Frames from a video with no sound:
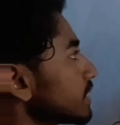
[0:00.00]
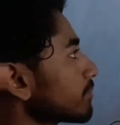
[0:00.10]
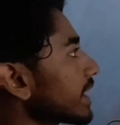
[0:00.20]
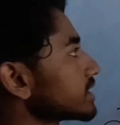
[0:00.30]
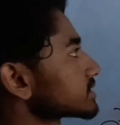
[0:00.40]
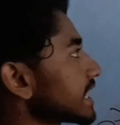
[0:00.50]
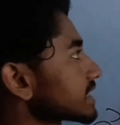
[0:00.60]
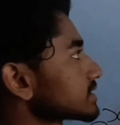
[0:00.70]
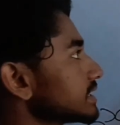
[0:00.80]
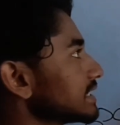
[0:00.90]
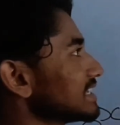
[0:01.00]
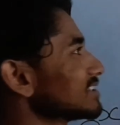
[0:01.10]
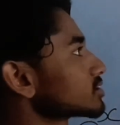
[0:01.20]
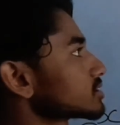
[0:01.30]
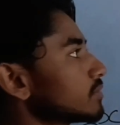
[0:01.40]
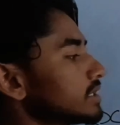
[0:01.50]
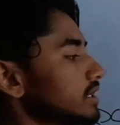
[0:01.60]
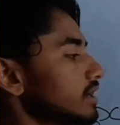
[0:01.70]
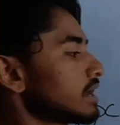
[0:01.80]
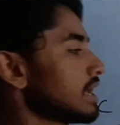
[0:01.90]
by minus x in each term
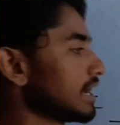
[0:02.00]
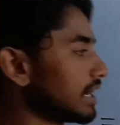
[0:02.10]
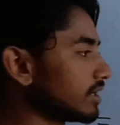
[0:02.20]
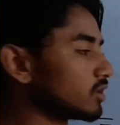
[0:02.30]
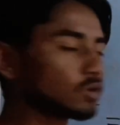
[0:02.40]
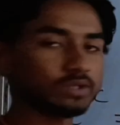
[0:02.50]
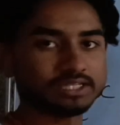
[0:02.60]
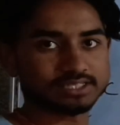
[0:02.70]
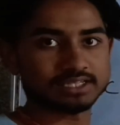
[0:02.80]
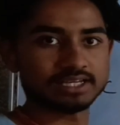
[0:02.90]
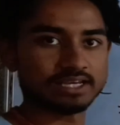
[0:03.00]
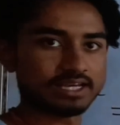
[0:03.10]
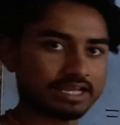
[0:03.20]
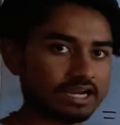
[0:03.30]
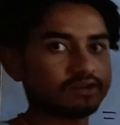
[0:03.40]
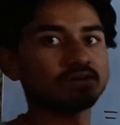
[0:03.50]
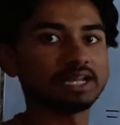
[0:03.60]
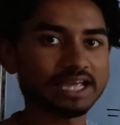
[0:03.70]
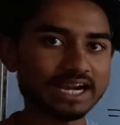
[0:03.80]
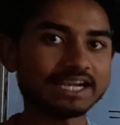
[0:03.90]
here and do this, and you
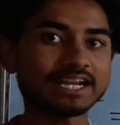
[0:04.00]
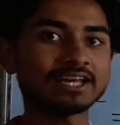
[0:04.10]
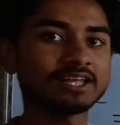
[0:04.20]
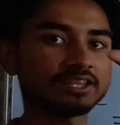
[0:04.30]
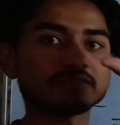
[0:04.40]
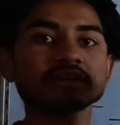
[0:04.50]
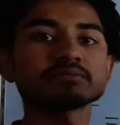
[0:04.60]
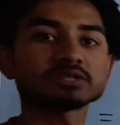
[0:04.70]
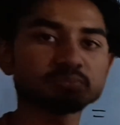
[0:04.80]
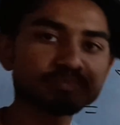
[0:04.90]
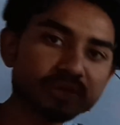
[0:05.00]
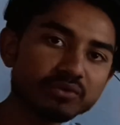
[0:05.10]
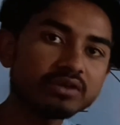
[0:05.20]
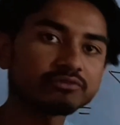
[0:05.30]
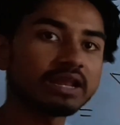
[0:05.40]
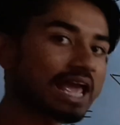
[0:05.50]
will get the very much beautiful